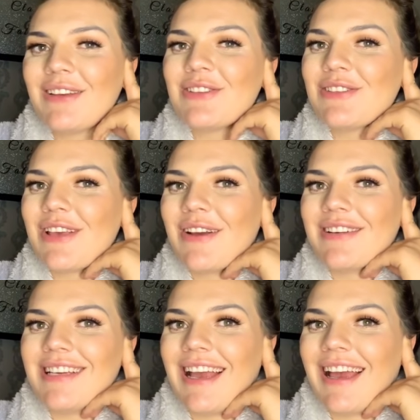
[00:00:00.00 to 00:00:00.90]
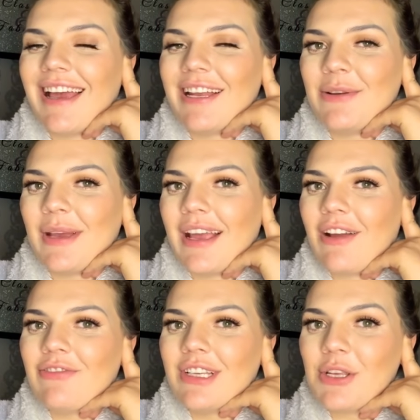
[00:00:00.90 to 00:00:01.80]
So yeah, anyway, I
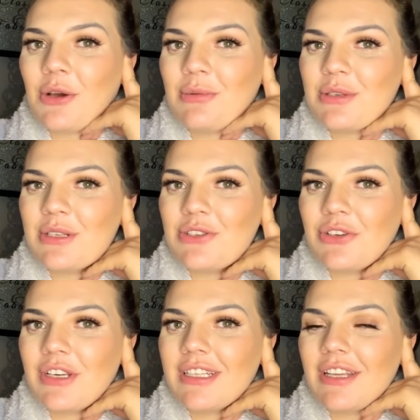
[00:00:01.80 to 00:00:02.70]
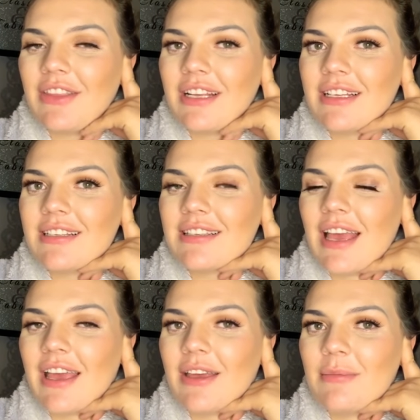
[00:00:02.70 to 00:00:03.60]
really hope you enjoyed this
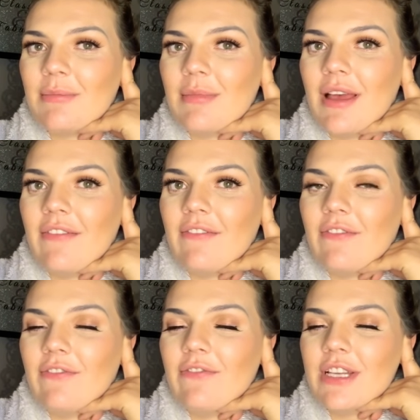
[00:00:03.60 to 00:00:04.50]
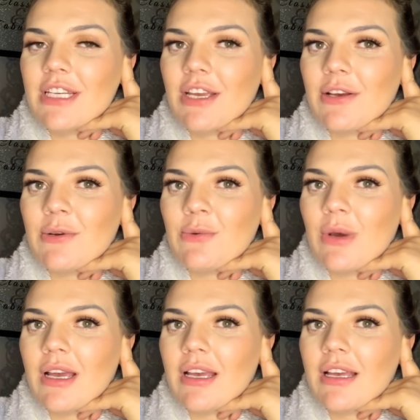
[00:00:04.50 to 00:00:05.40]

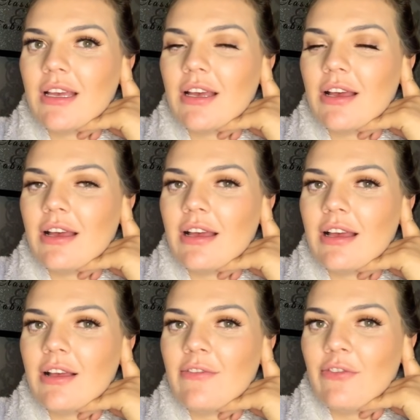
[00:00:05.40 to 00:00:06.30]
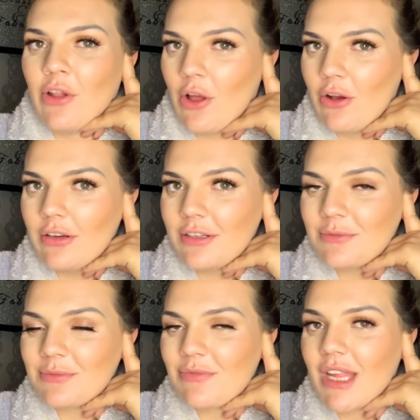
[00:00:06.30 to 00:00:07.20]
video vlog.
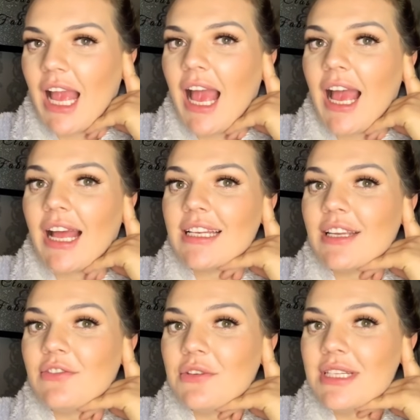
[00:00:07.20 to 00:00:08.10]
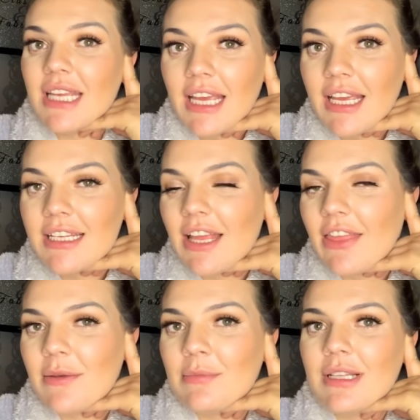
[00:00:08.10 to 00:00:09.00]
And if you did,
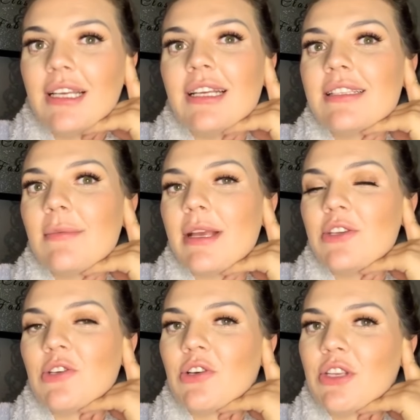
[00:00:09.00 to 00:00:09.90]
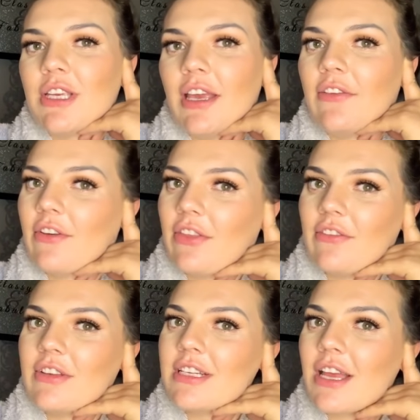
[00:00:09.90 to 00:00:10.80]
then please make sure you give the
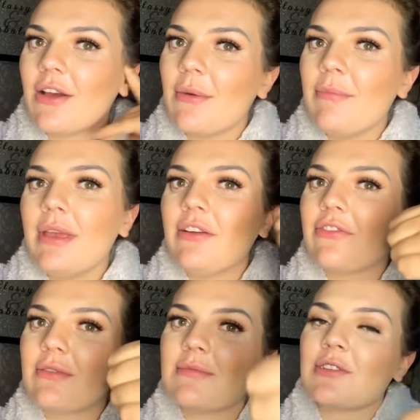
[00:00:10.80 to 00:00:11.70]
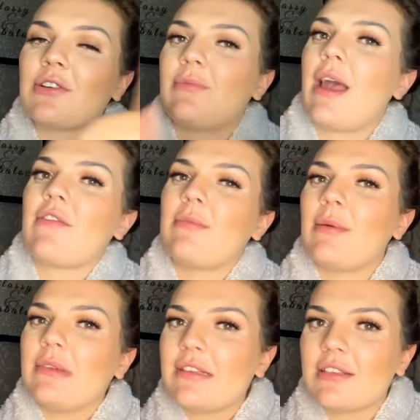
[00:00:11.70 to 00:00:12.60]
video a big thumbs up and
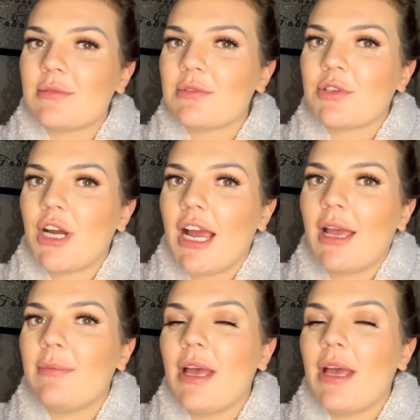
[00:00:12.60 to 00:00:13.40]
remember to subscribe.